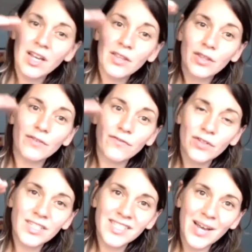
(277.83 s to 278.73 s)
The
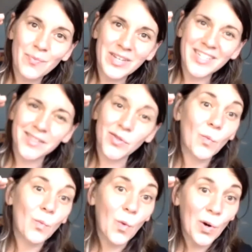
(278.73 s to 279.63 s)
first step is the
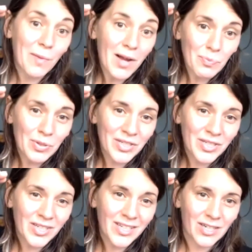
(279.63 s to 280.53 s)
warm-up,
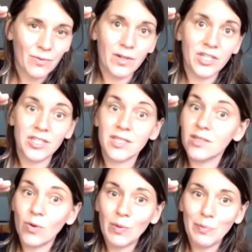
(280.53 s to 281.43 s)
which is
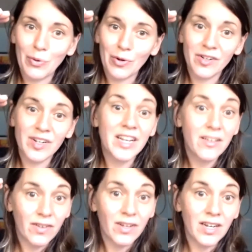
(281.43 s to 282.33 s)
so important
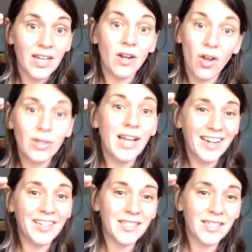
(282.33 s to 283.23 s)
even in
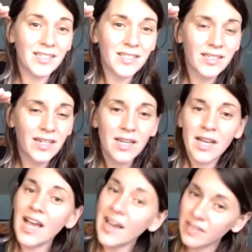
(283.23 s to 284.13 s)
online lessons.
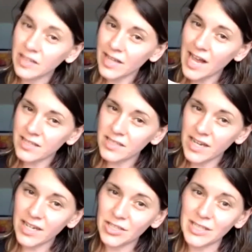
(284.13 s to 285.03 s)
And the last
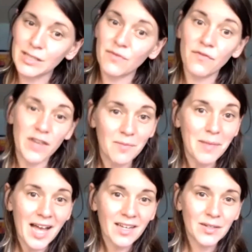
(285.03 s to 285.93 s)
stage is
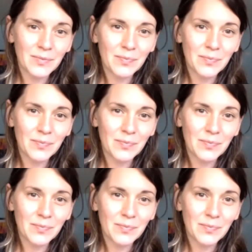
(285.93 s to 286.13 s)
feedback.